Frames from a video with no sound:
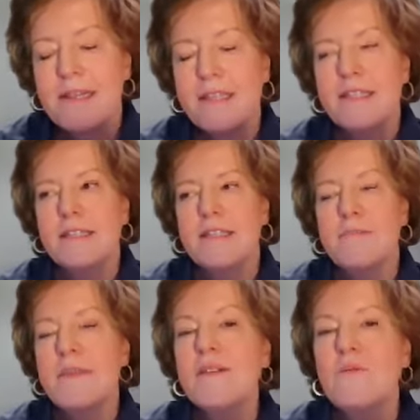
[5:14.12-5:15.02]
This is the
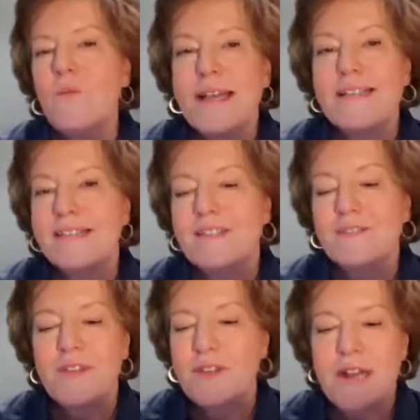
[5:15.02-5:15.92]
Midwest
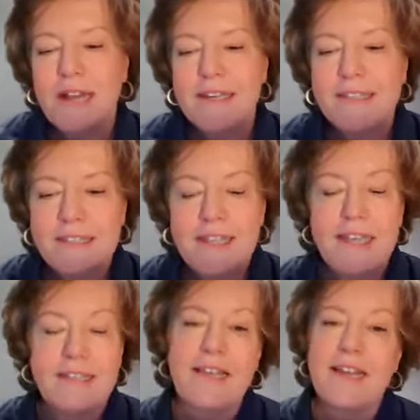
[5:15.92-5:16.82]
of the United
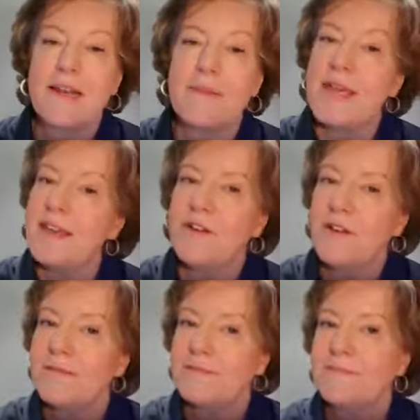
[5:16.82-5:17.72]
States, and I'm
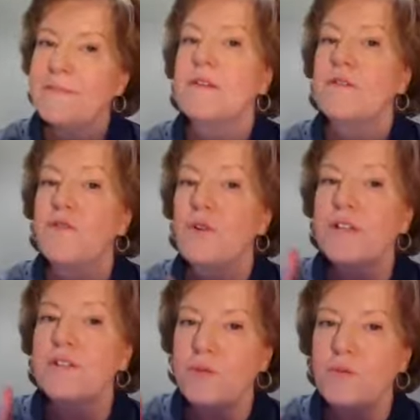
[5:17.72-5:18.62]
here for
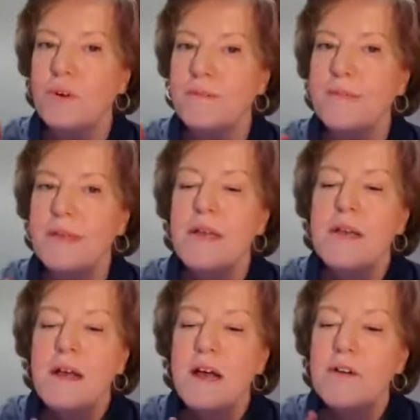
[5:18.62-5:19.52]
a tour
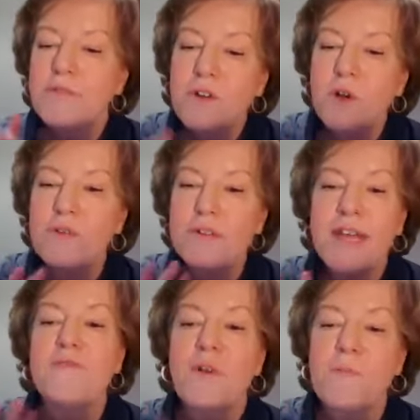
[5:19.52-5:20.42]
of the Notre
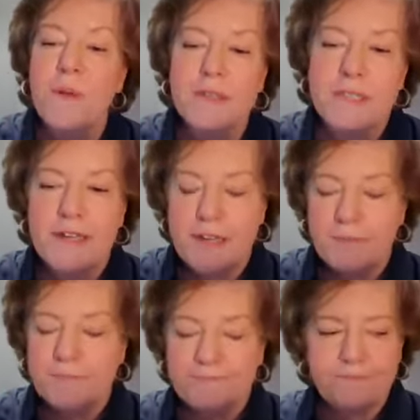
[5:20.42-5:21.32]
Dame football
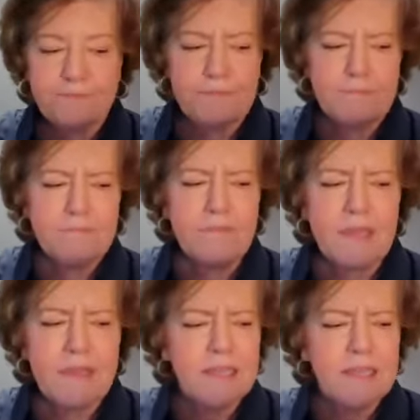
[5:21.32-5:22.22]
stadium.
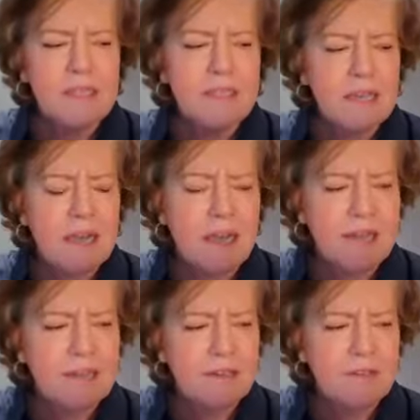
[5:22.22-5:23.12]
This is a
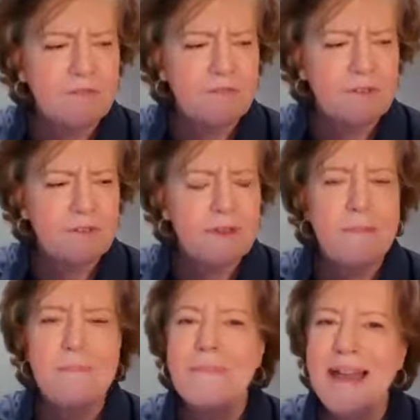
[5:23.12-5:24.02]
kind of
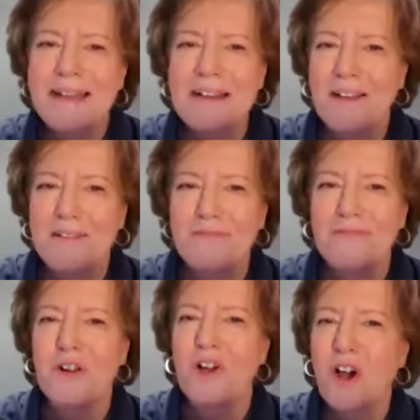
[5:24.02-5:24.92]
mecca
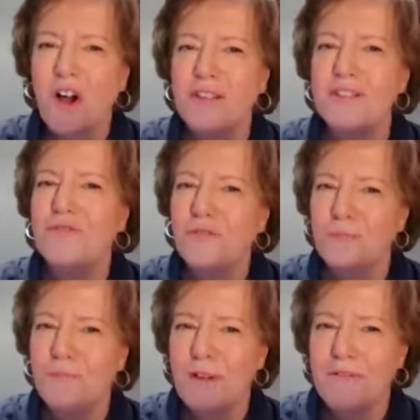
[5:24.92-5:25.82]
for college
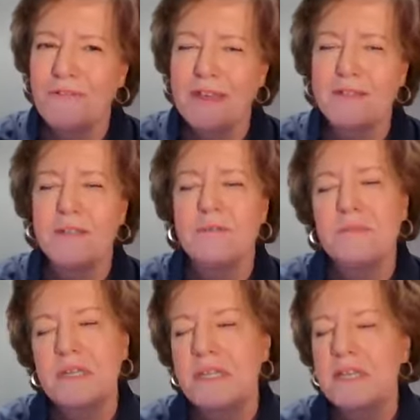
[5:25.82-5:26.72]
football fans,
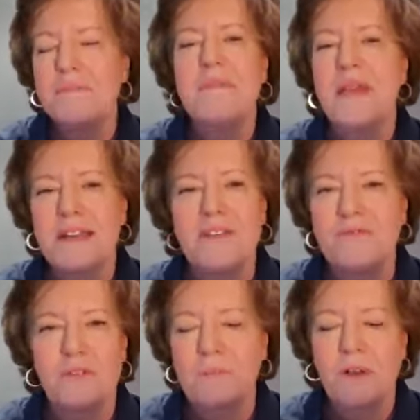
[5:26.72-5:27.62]
really any
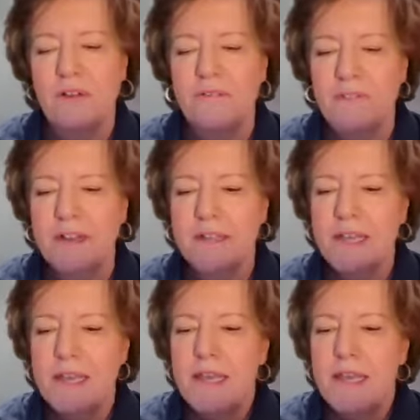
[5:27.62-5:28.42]
football fan.